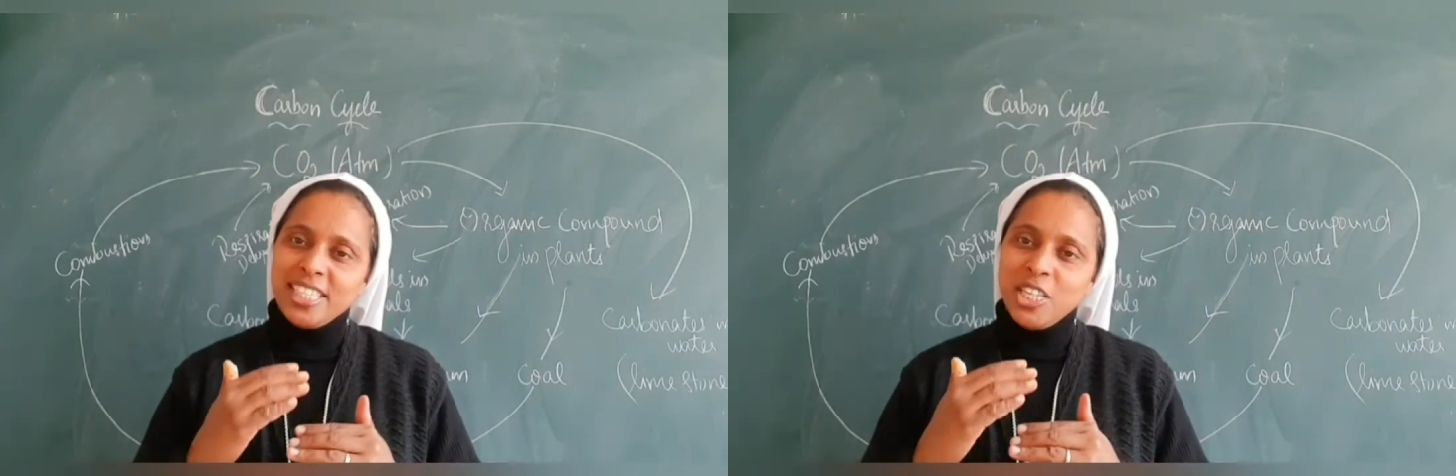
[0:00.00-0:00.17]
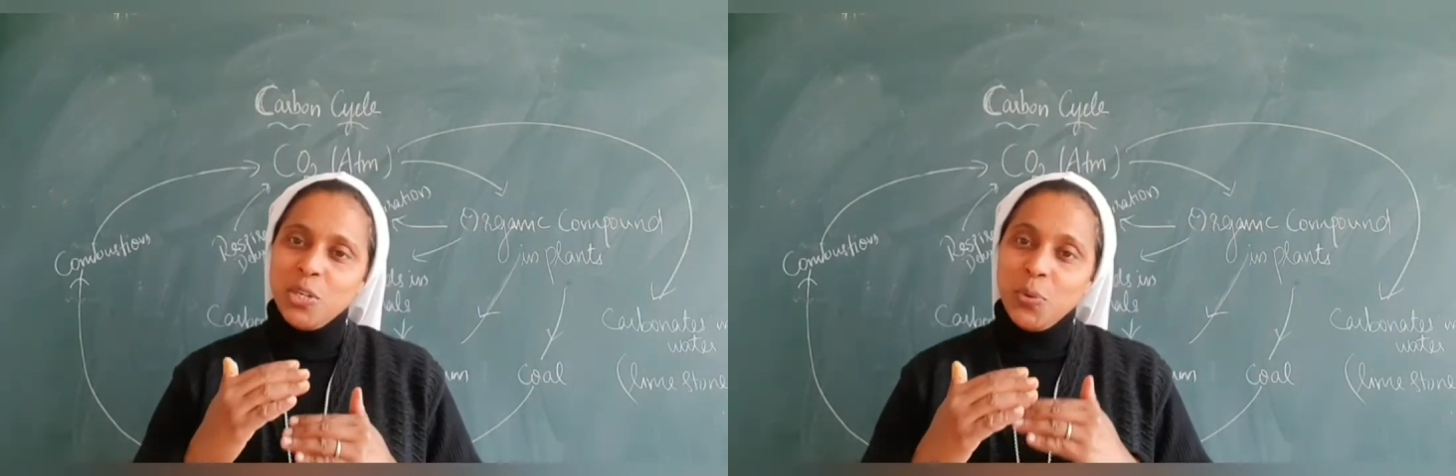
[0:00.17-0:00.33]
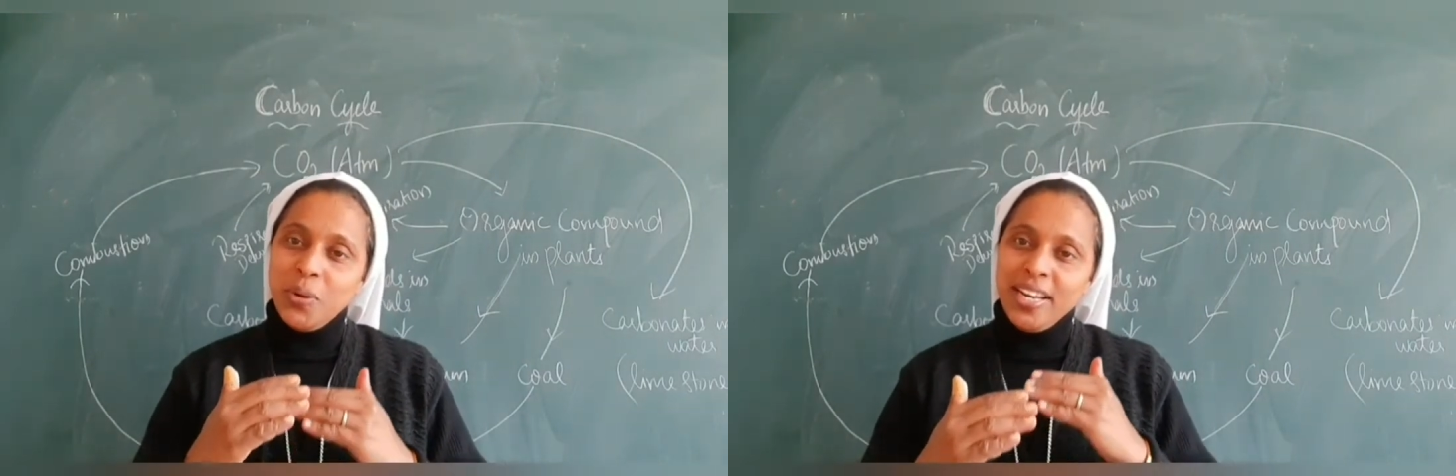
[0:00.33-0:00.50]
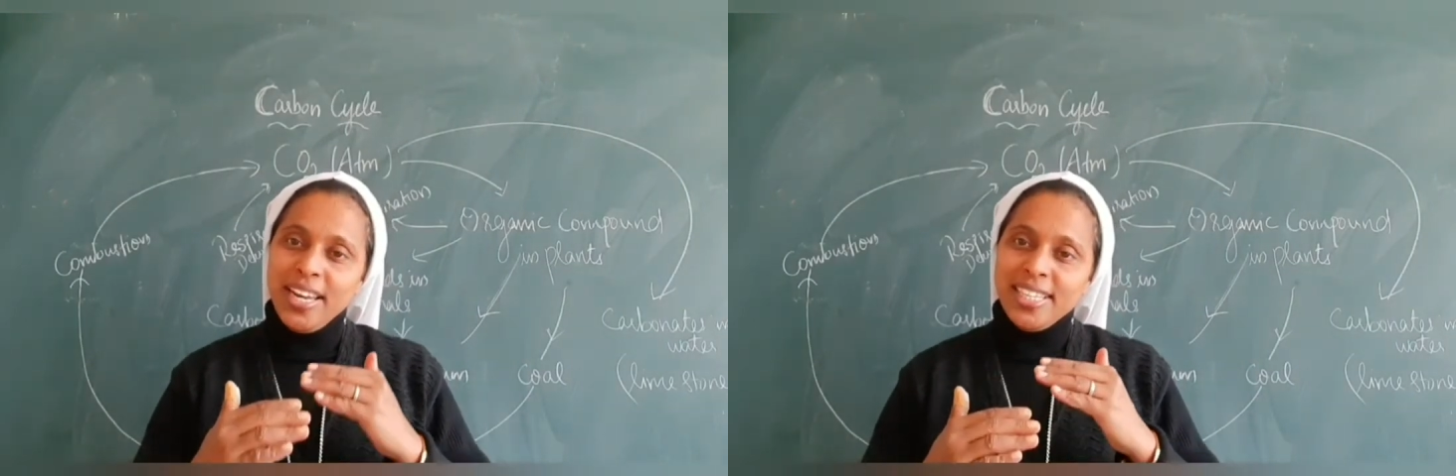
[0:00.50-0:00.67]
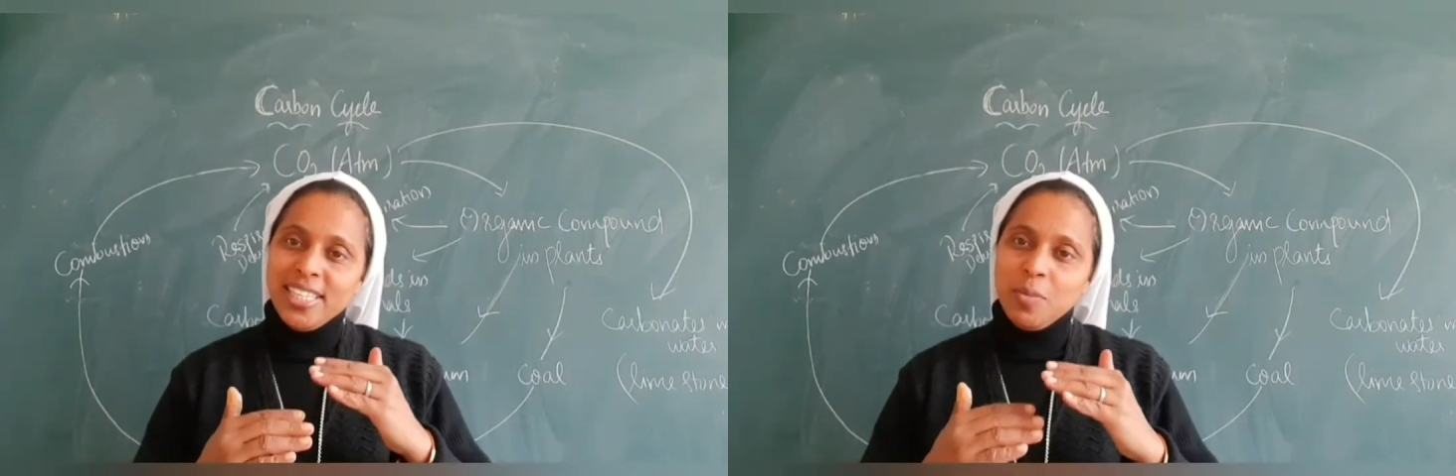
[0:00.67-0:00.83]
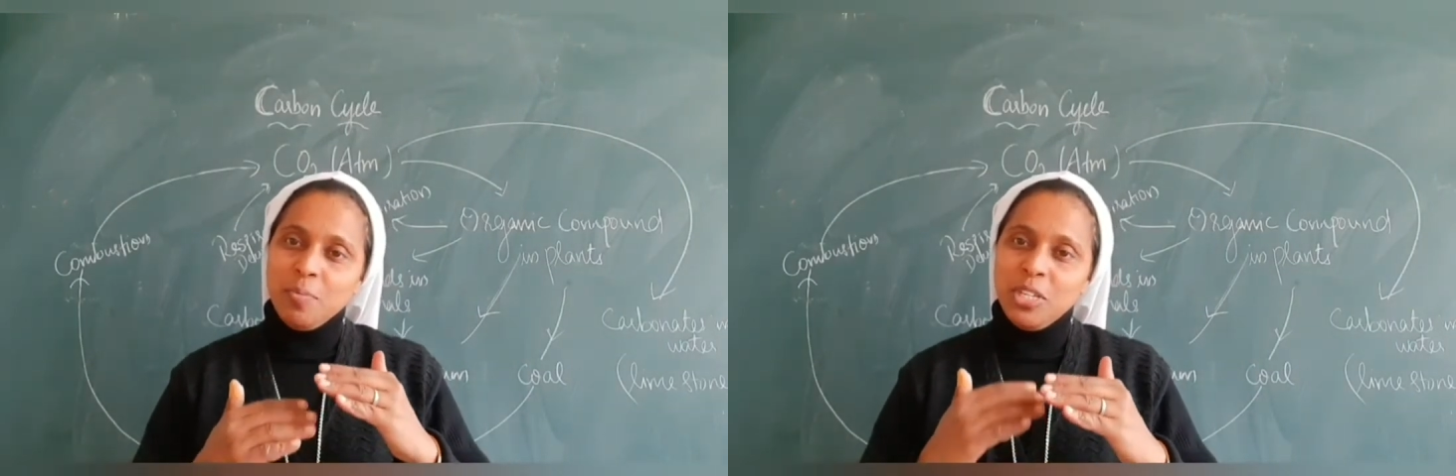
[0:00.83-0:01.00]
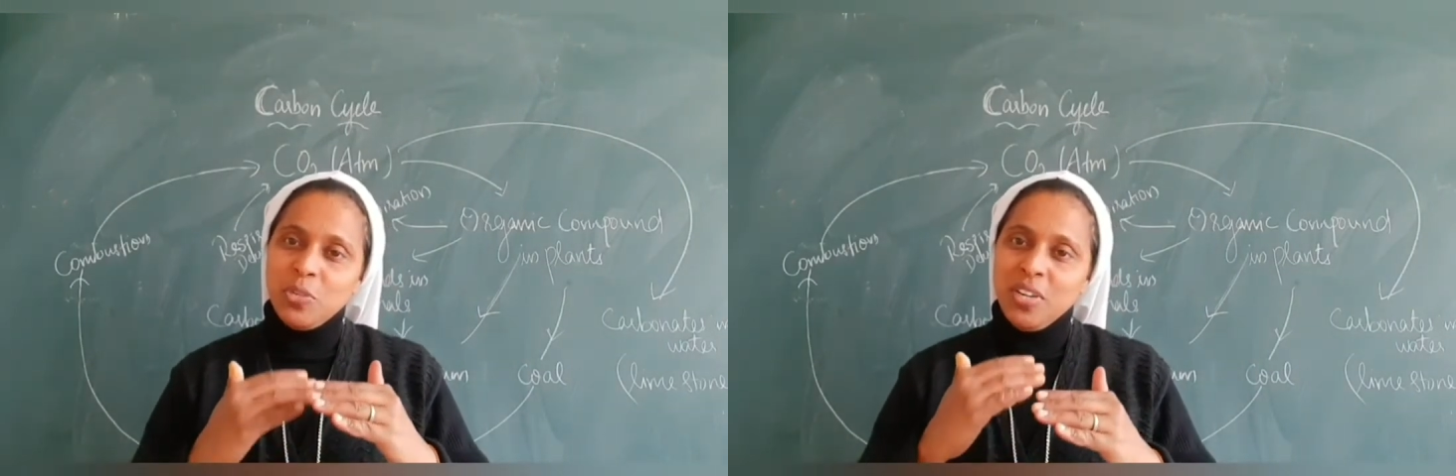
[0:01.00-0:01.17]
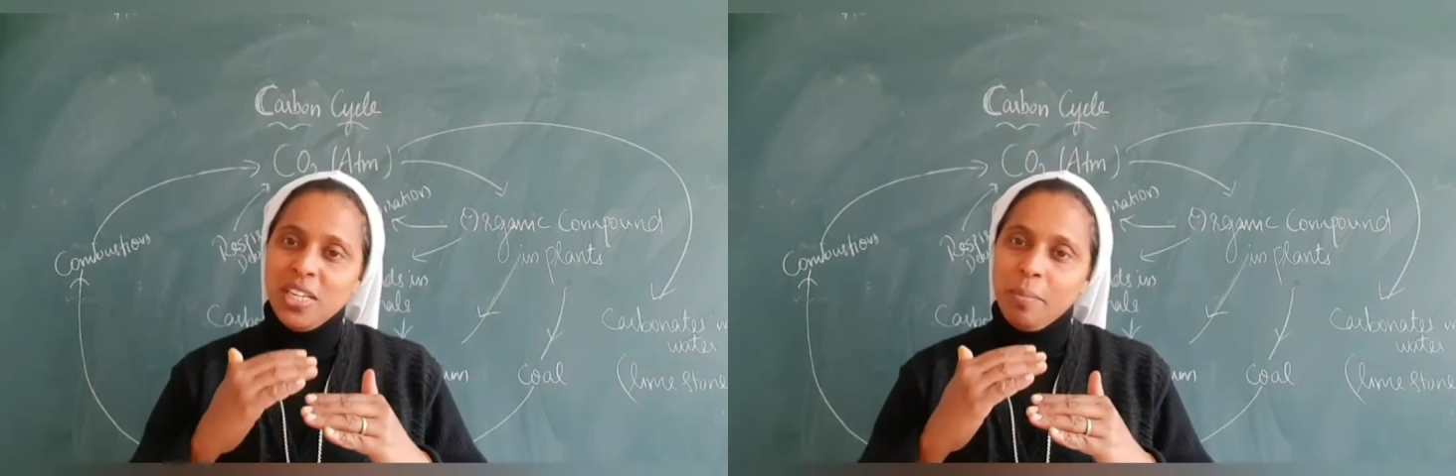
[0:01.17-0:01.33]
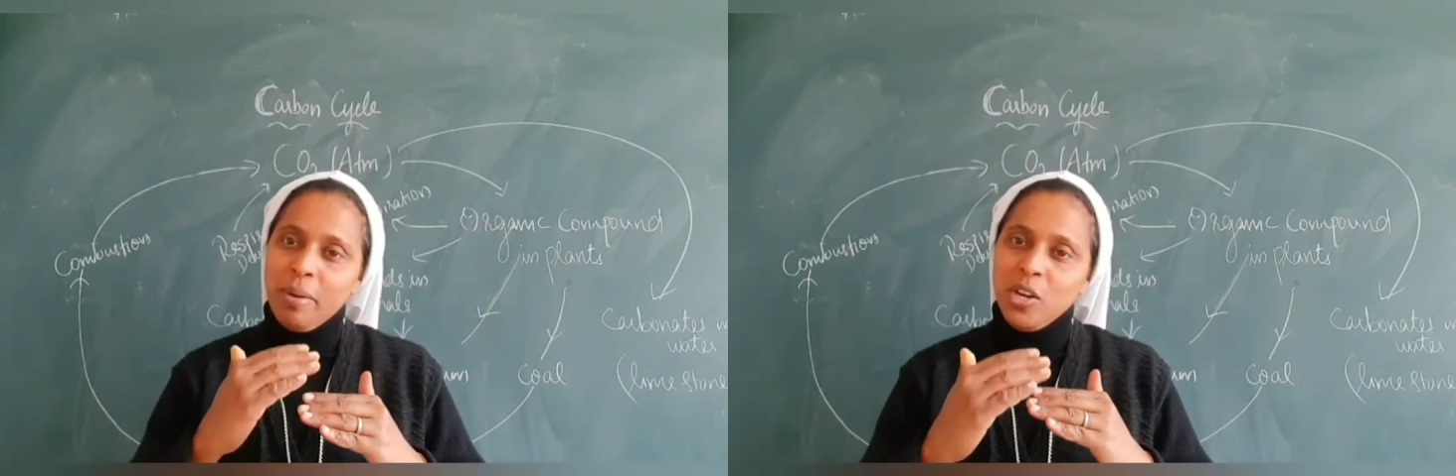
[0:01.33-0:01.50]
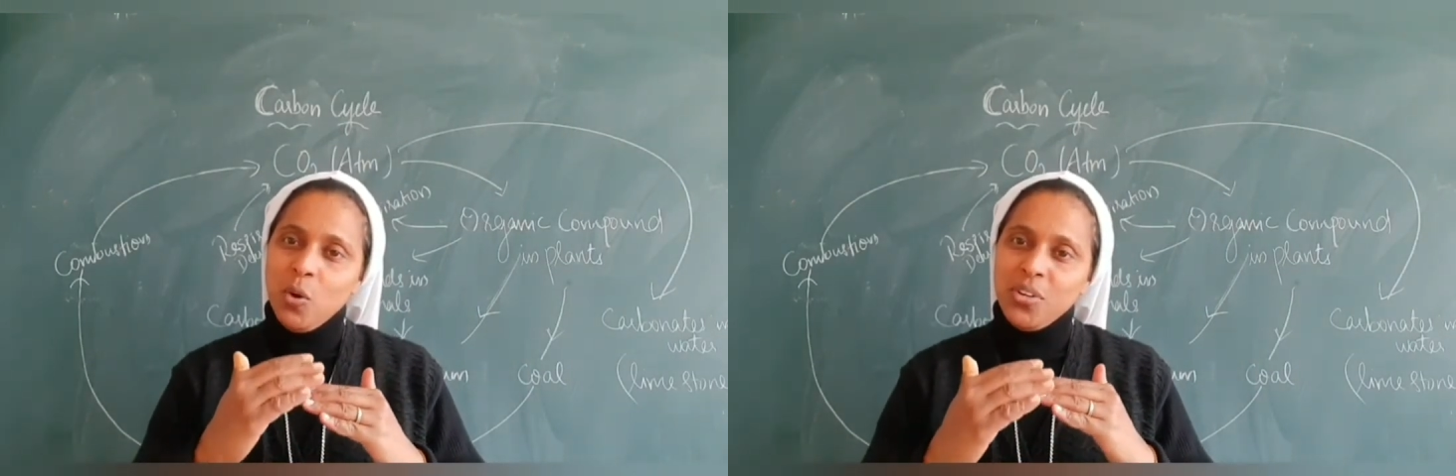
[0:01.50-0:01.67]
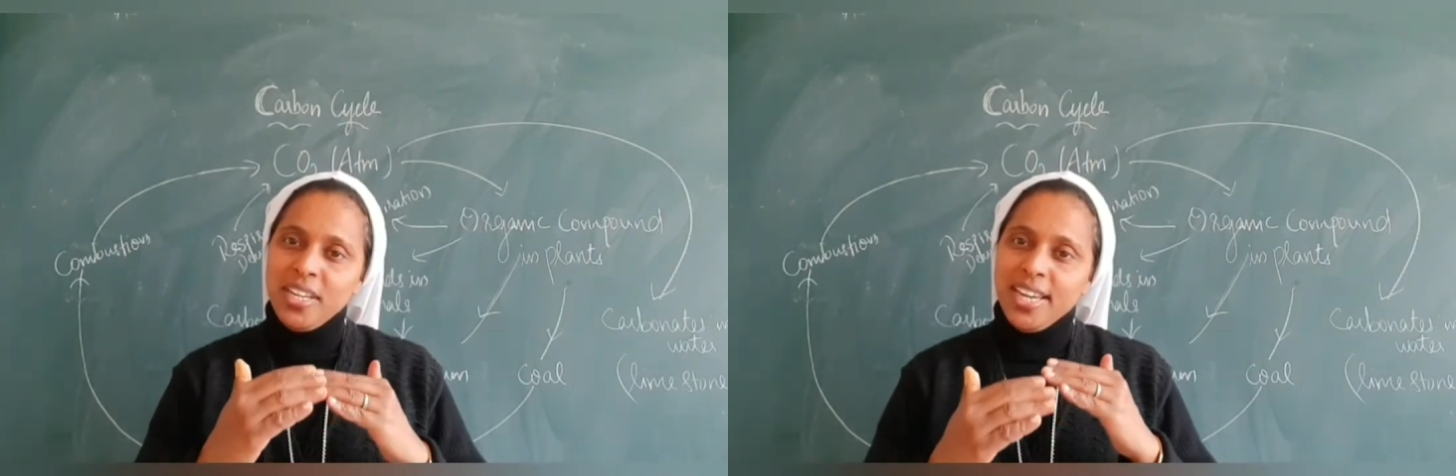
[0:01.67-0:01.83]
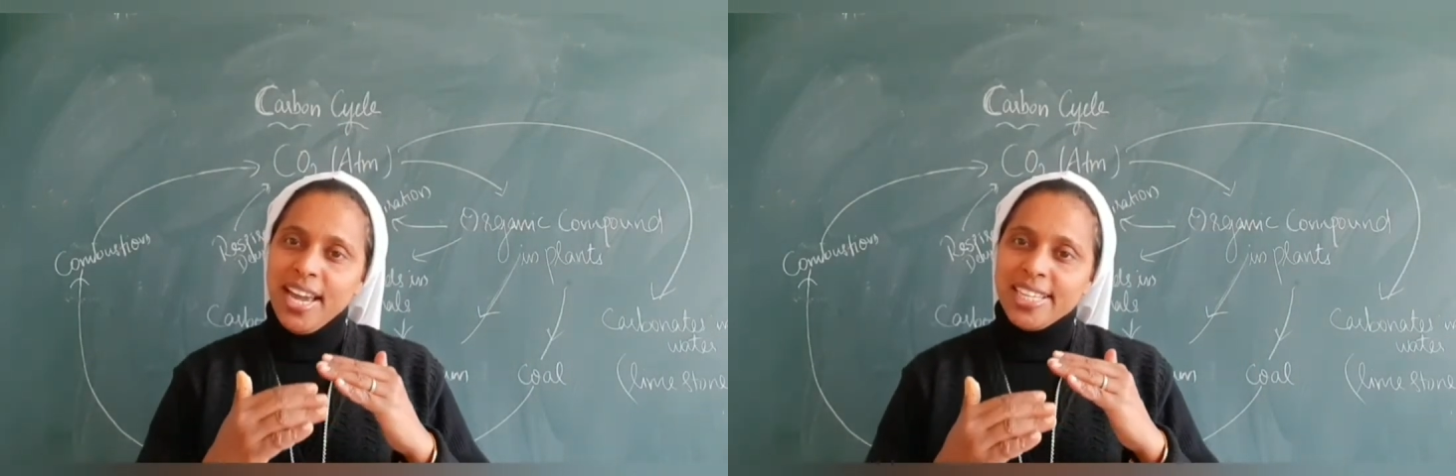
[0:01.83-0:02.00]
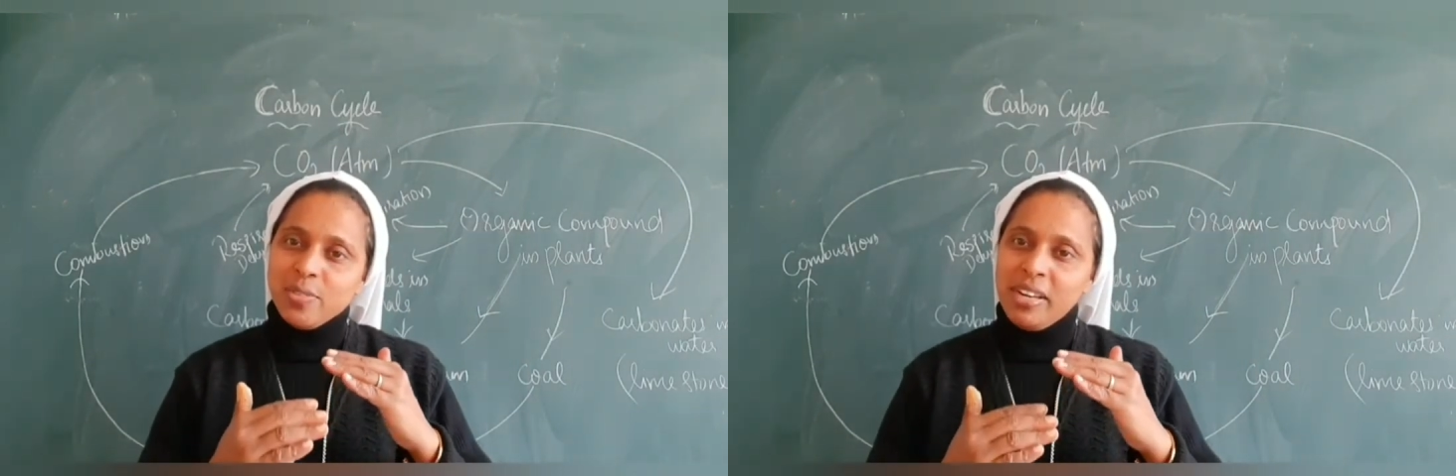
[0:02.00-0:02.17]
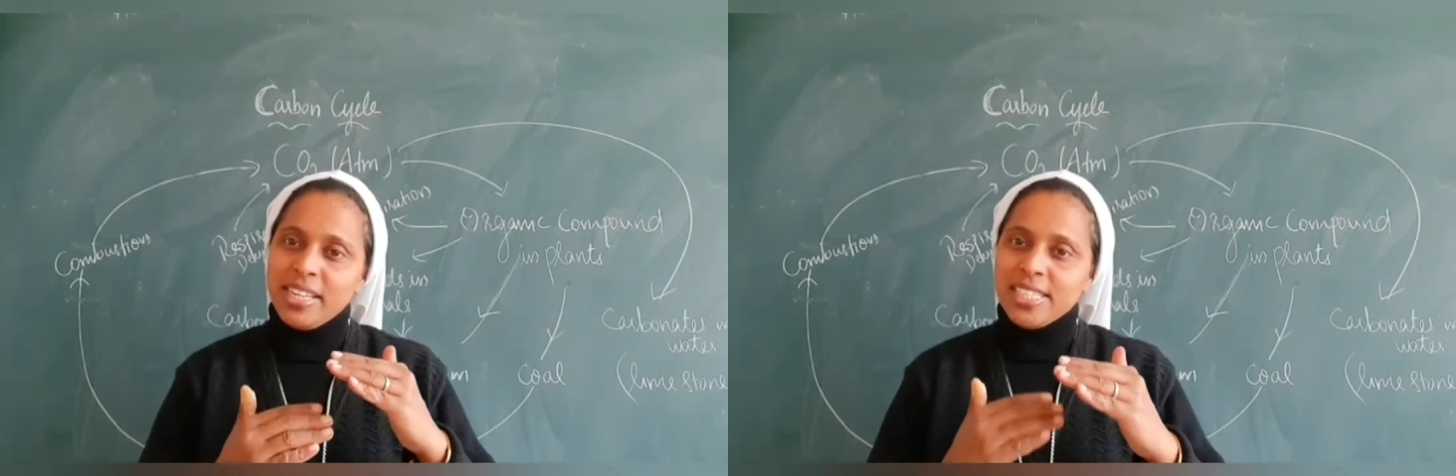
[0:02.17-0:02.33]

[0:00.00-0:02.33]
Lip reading: circulated between the biotic as well